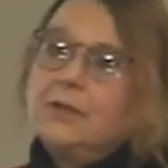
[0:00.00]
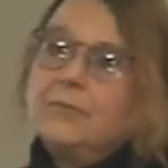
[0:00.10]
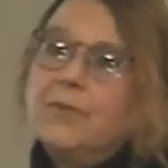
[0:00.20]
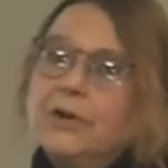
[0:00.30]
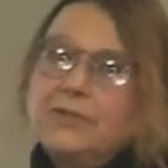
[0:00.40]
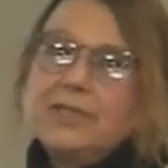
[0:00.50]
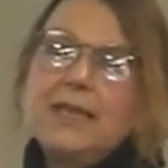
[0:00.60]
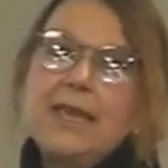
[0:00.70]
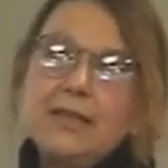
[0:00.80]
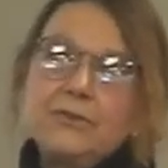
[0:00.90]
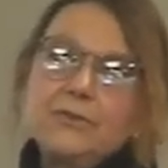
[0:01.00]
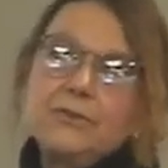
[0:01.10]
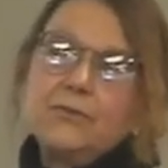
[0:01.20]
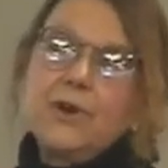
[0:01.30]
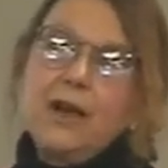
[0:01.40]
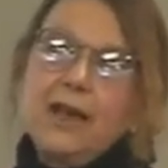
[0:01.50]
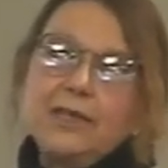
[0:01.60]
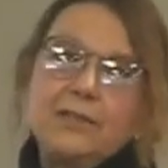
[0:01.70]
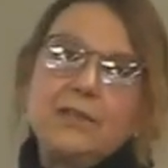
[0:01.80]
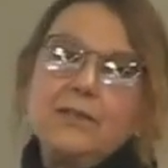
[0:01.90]
Most cancers
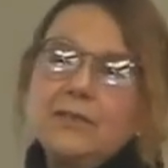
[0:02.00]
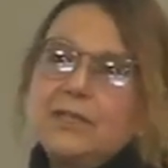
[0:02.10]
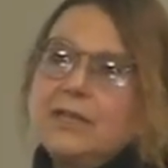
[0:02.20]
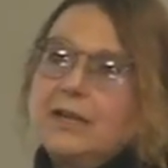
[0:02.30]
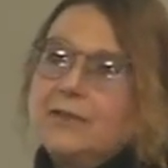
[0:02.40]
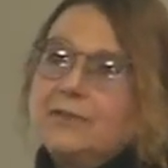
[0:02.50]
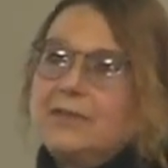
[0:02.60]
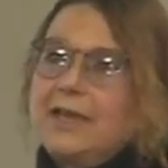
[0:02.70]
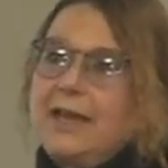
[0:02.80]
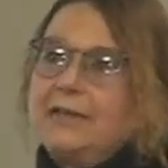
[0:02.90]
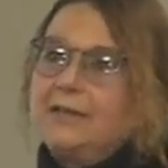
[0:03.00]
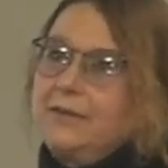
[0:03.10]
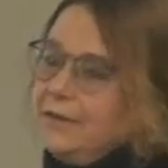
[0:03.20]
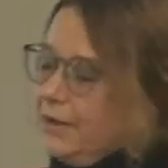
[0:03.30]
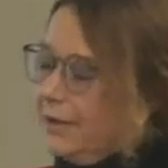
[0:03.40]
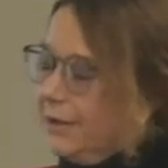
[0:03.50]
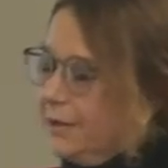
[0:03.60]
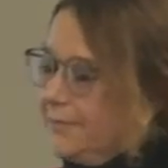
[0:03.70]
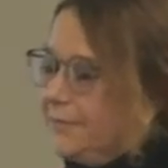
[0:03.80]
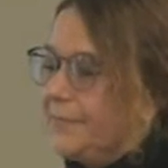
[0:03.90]
arise in the cells that
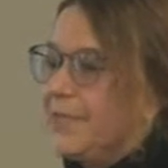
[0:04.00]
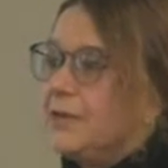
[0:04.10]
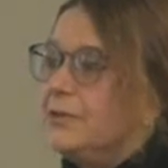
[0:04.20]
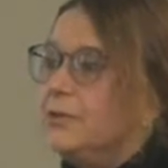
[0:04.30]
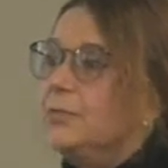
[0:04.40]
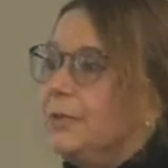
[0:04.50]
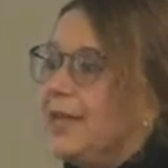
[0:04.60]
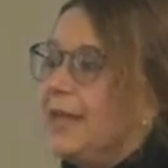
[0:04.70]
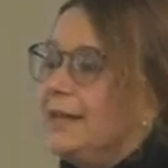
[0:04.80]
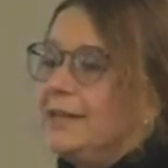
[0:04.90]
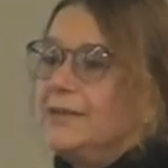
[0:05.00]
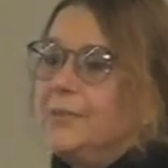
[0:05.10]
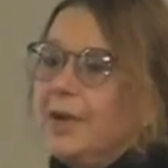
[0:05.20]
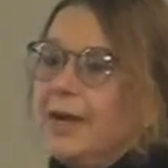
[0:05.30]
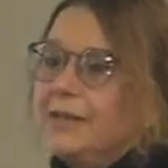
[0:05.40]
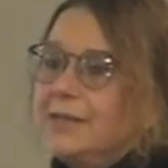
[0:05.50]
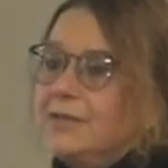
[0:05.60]
are duplicating in the body.